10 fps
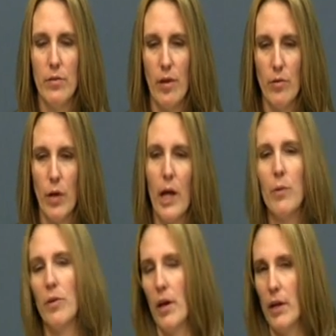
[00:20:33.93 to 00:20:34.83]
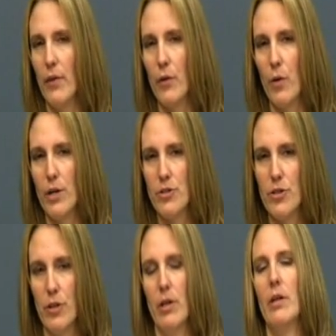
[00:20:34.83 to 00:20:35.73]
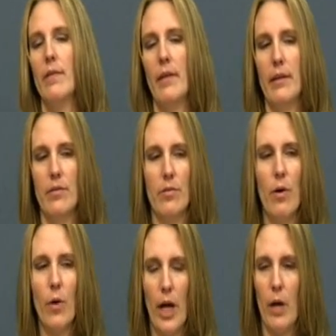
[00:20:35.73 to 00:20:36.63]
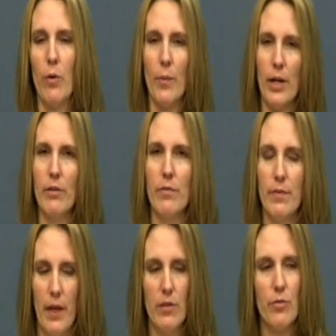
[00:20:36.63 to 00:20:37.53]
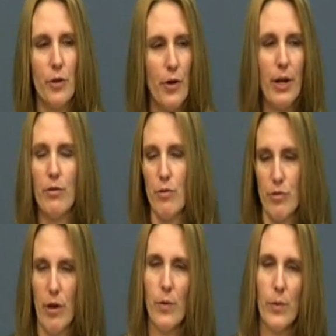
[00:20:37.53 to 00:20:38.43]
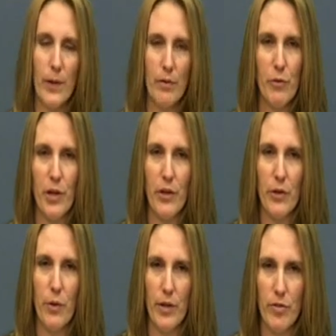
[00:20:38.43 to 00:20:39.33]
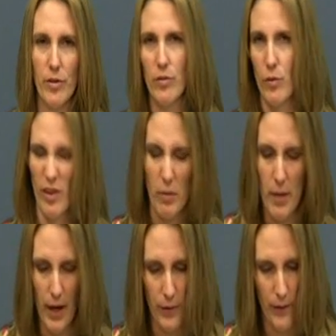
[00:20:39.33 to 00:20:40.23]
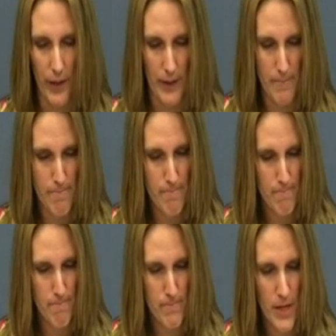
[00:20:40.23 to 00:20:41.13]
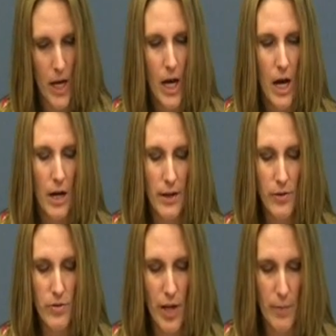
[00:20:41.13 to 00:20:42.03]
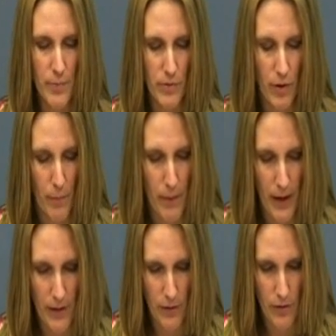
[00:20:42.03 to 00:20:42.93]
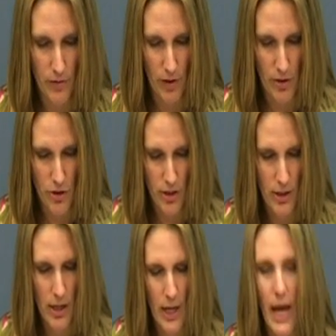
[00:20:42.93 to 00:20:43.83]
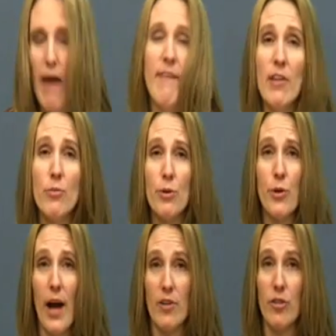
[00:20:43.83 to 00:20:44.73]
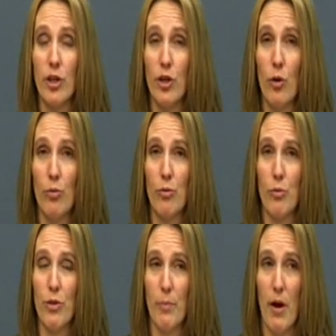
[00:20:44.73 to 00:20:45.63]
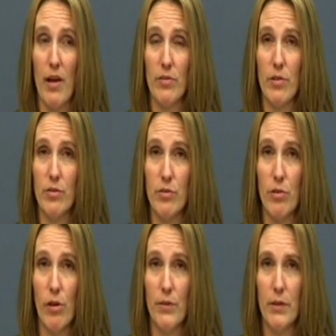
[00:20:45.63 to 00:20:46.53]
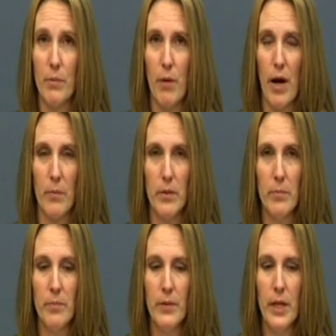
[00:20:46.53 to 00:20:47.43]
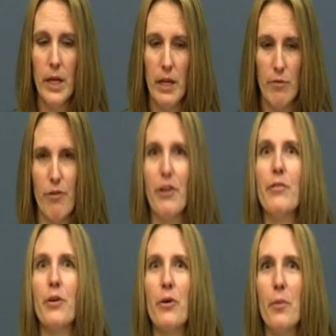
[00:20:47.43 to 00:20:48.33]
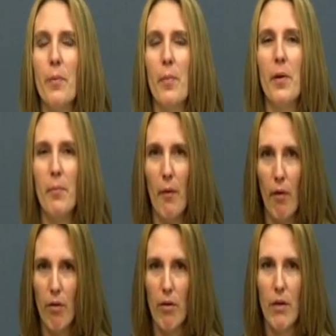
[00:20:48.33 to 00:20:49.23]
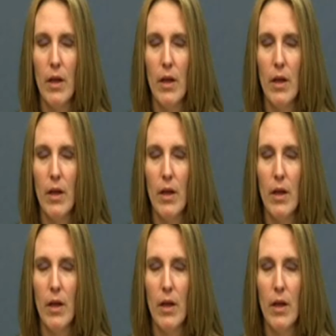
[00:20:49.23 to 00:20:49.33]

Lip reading: says, okay, we'll take another question, and they just, okay, we're ready, thanks for your answers, now we're ready for another question, so they'll moderate it. Another type is a panel discussion, and that's where you actually go through the process of solving the problem in front of a group of people.